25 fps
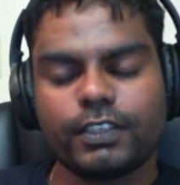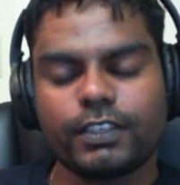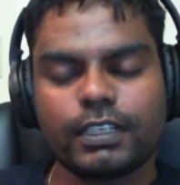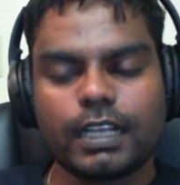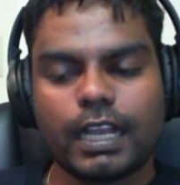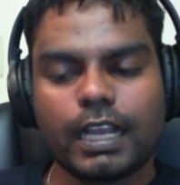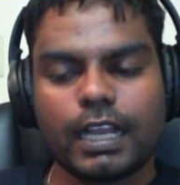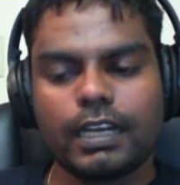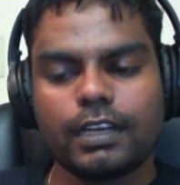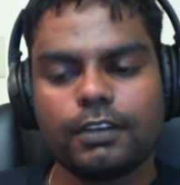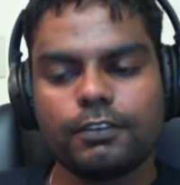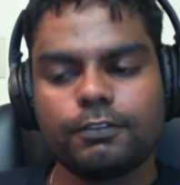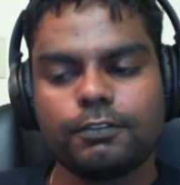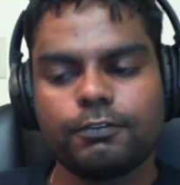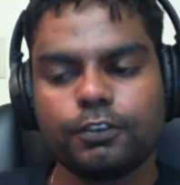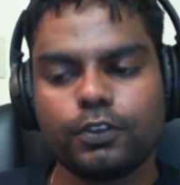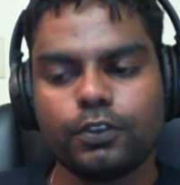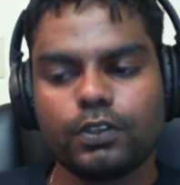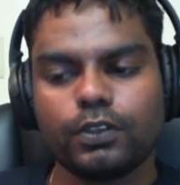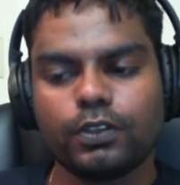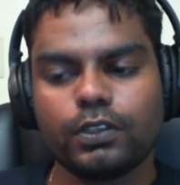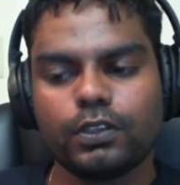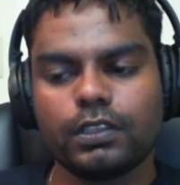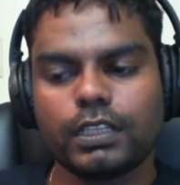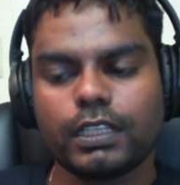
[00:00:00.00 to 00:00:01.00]
got a
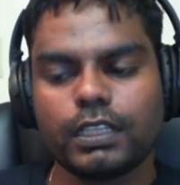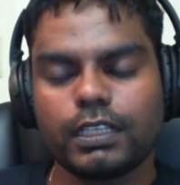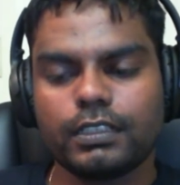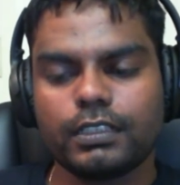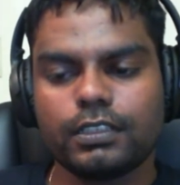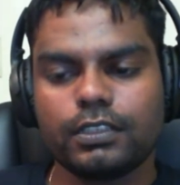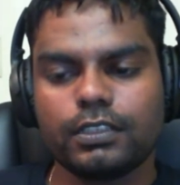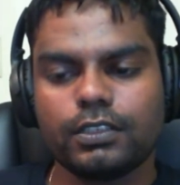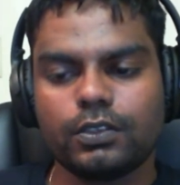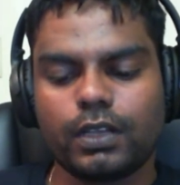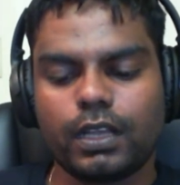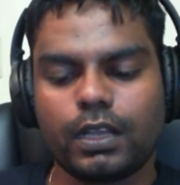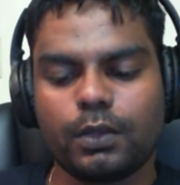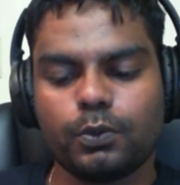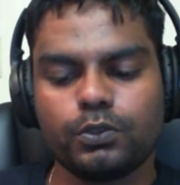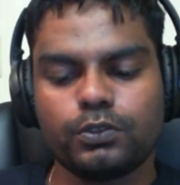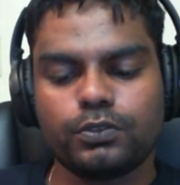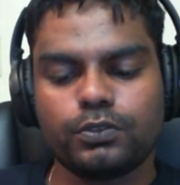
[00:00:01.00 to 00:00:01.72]
full, like, I was